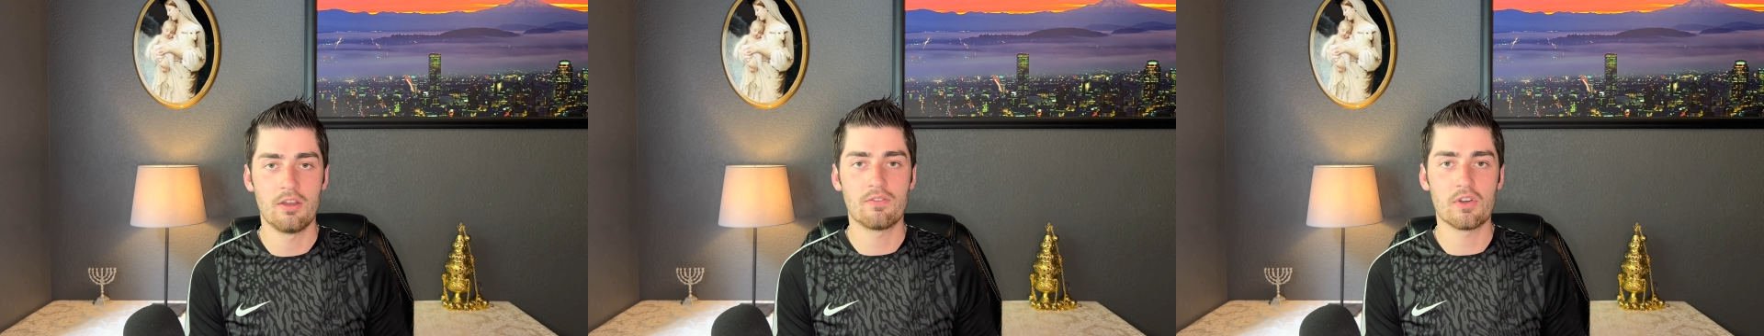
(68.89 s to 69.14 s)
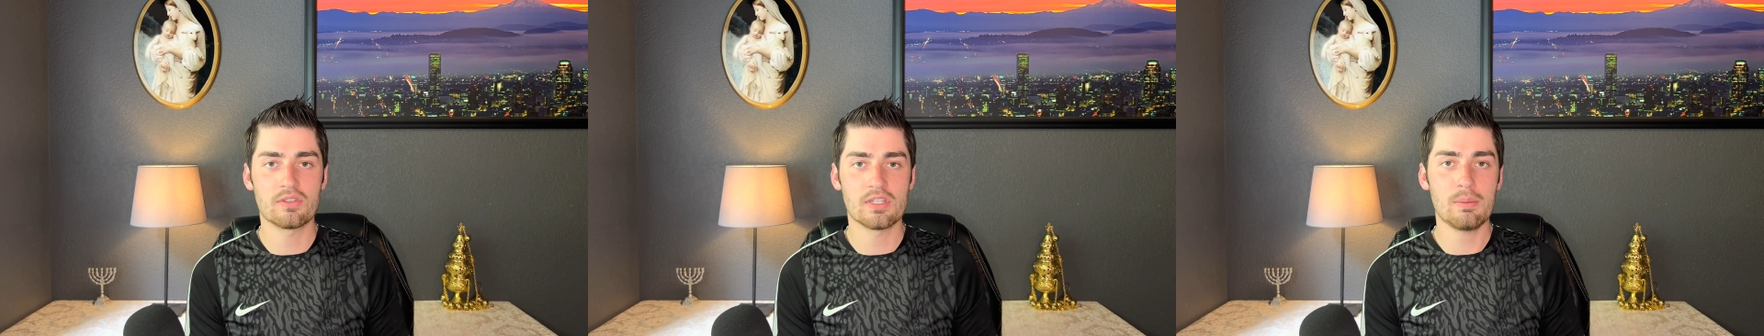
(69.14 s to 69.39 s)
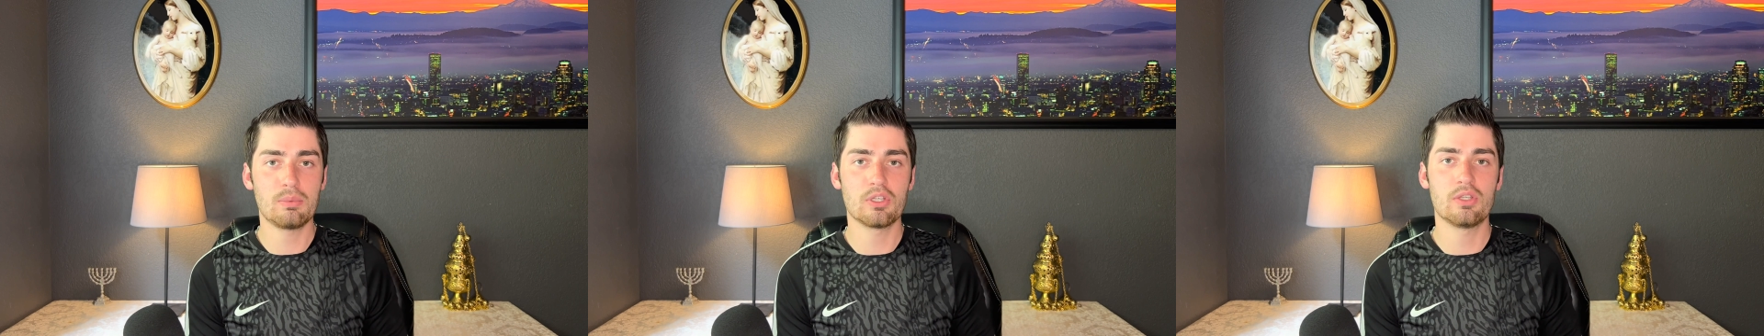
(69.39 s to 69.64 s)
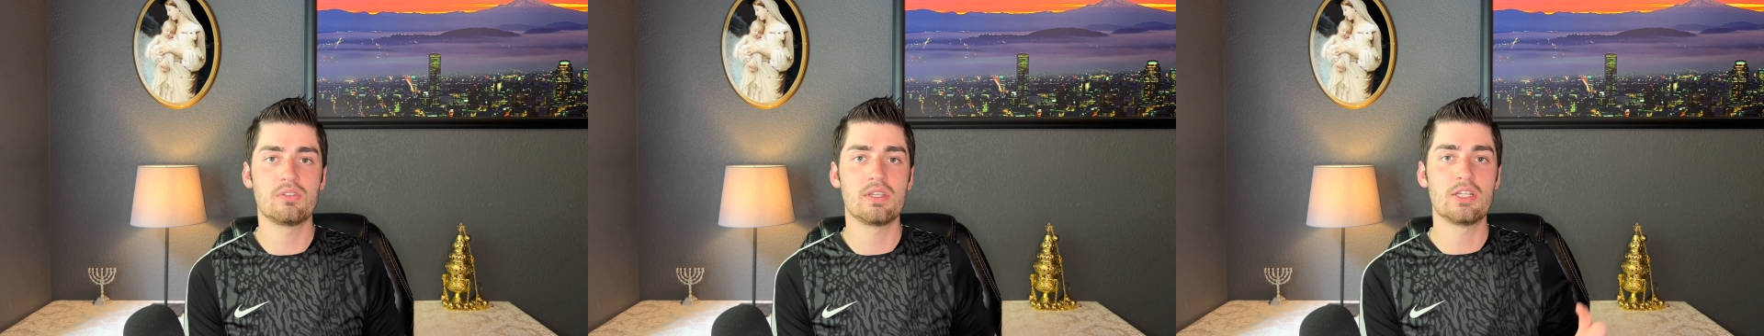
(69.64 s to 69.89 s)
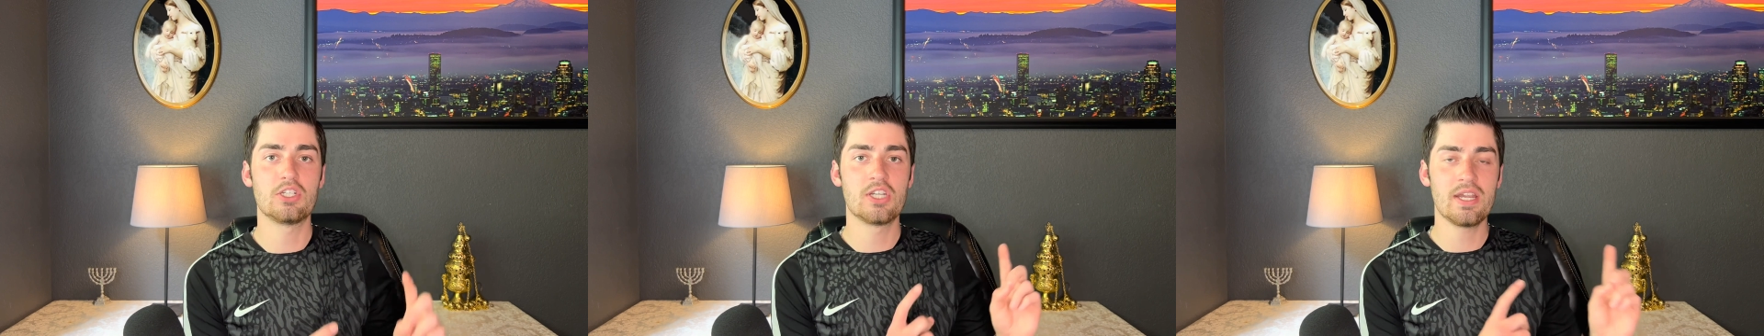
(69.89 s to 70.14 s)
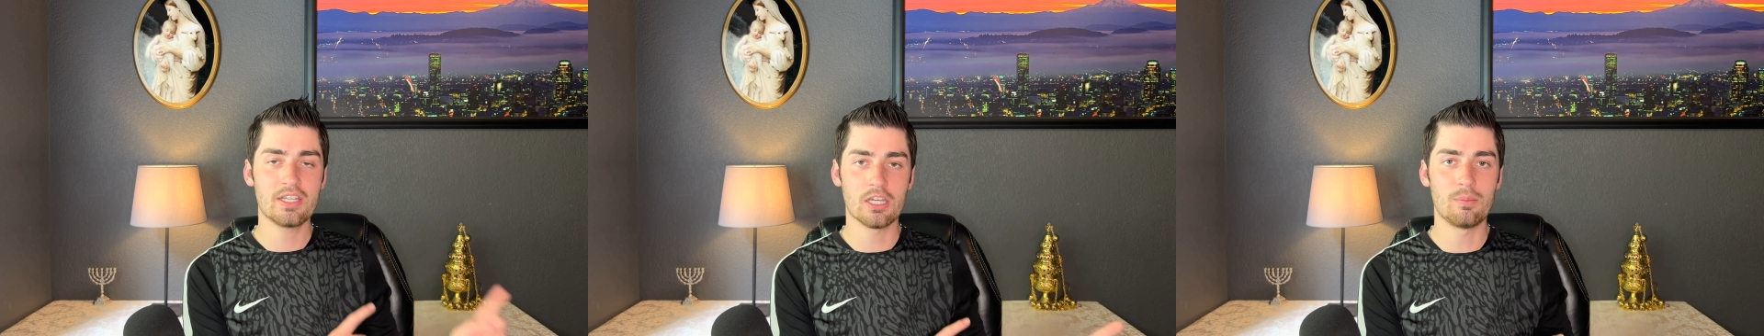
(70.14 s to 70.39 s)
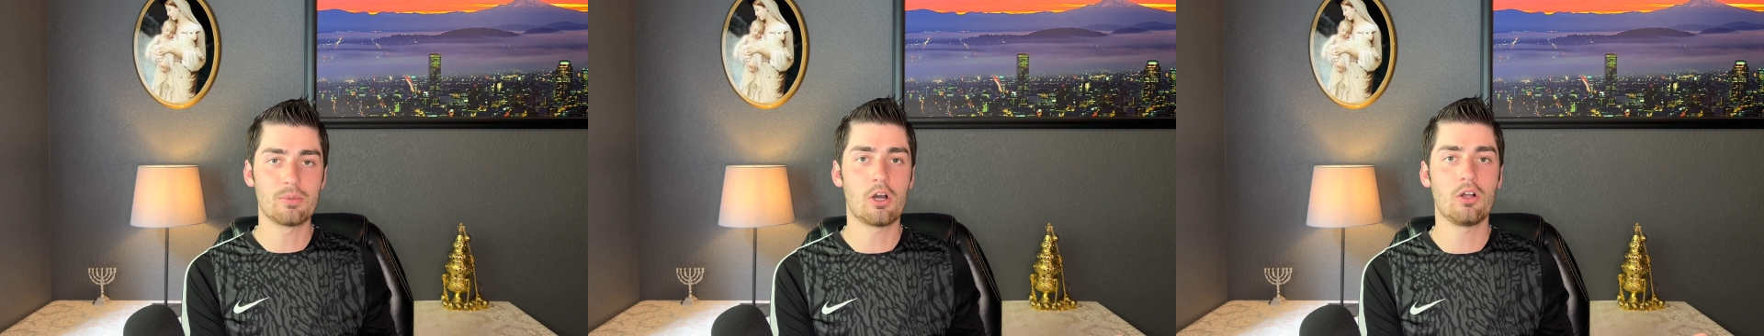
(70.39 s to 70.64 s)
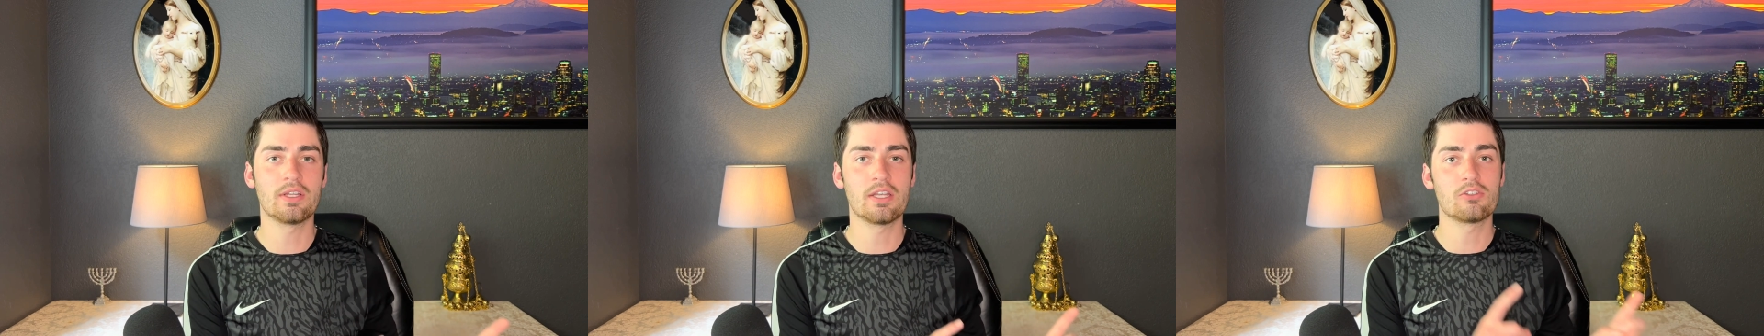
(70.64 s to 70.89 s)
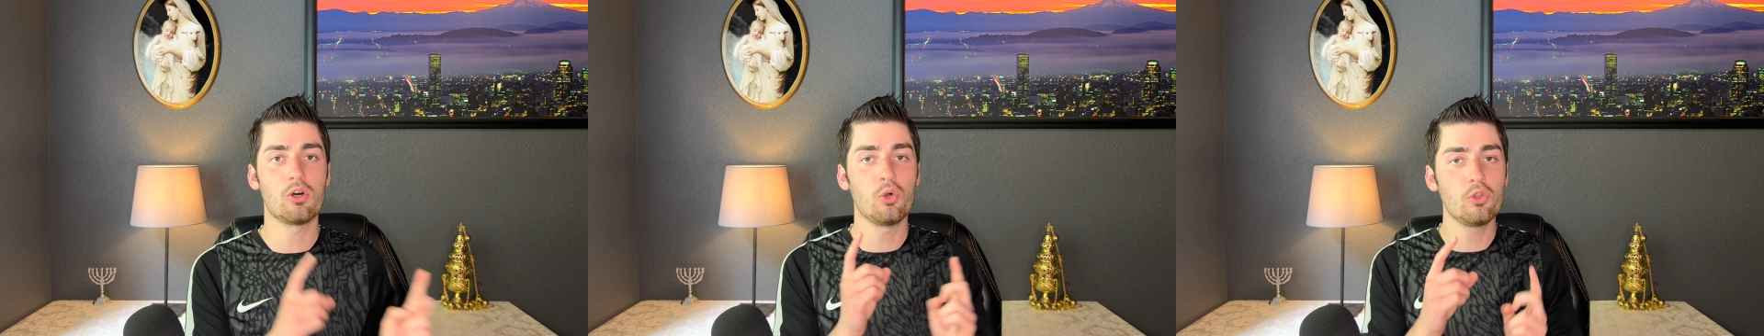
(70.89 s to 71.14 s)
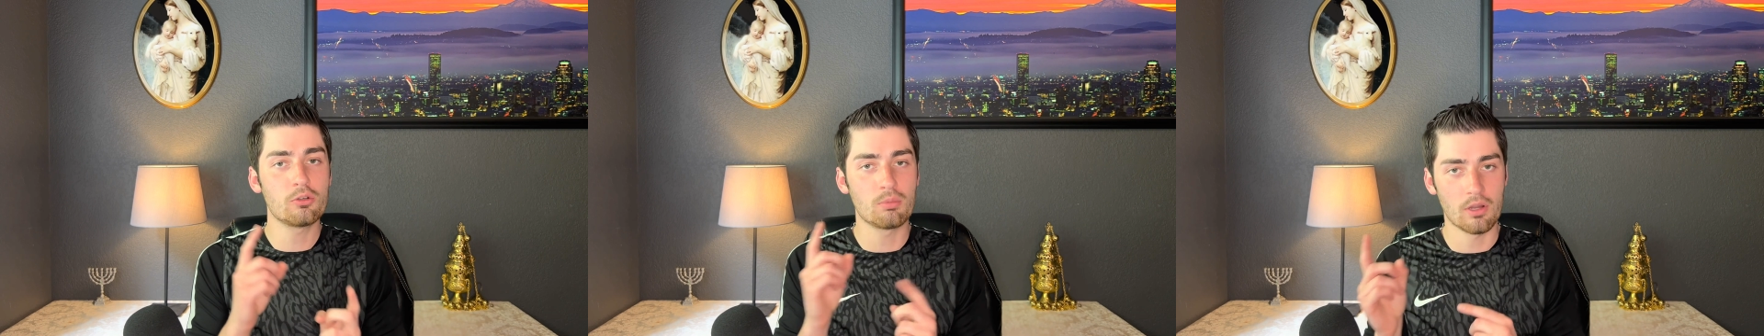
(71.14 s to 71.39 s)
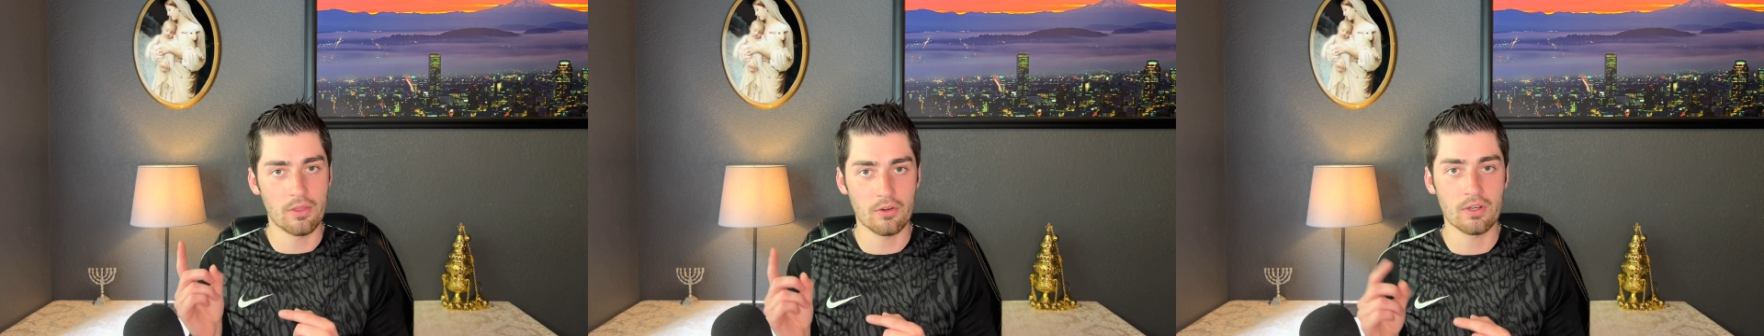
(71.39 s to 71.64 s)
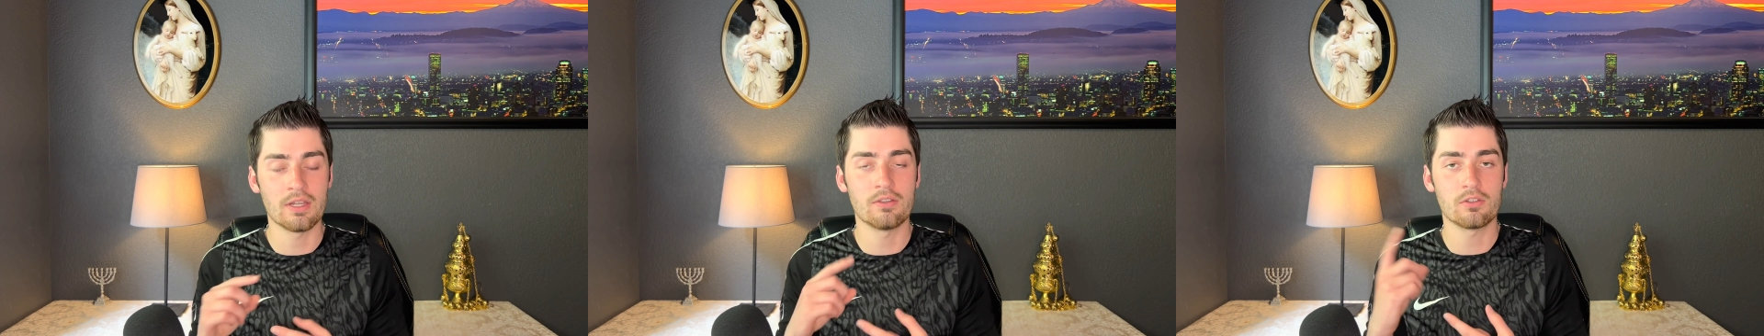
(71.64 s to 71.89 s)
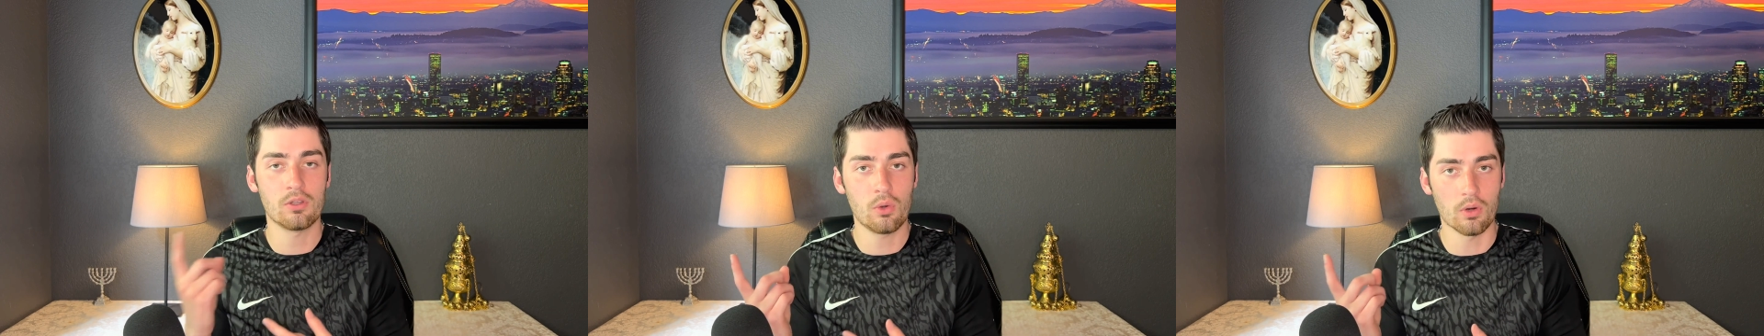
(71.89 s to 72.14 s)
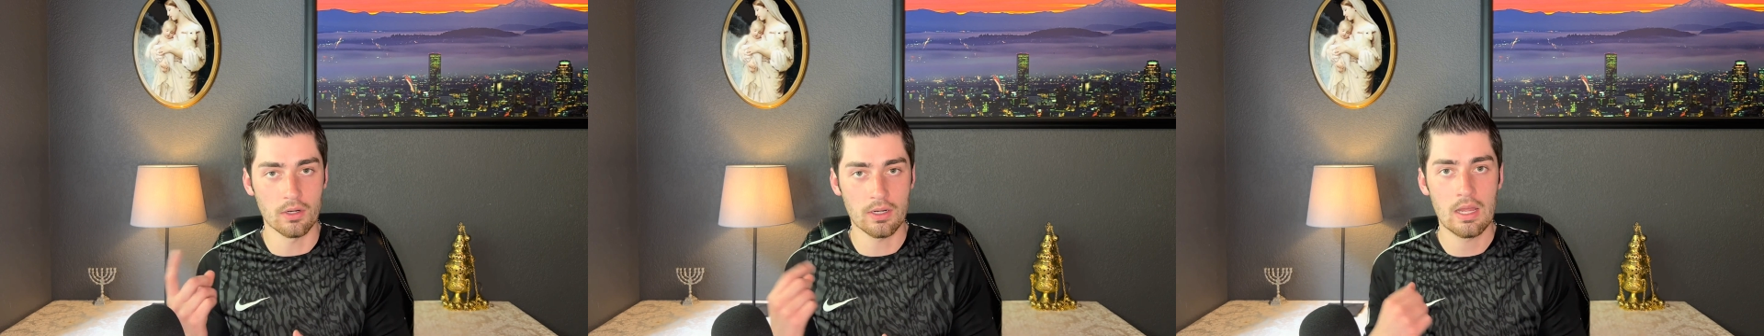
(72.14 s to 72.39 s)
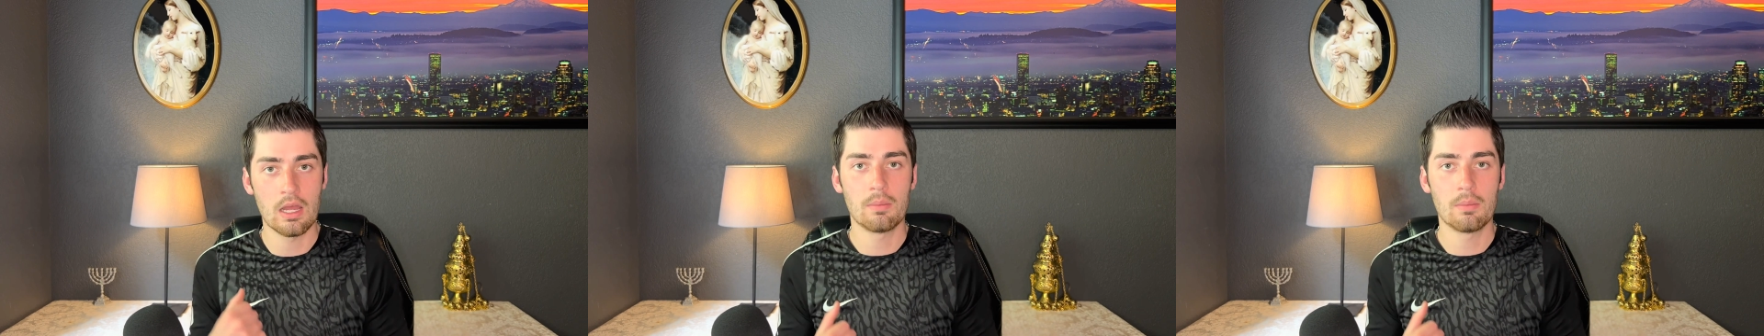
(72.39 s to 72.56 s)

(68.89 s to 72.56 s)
For example, you see Jacob calling his older brother his Lord,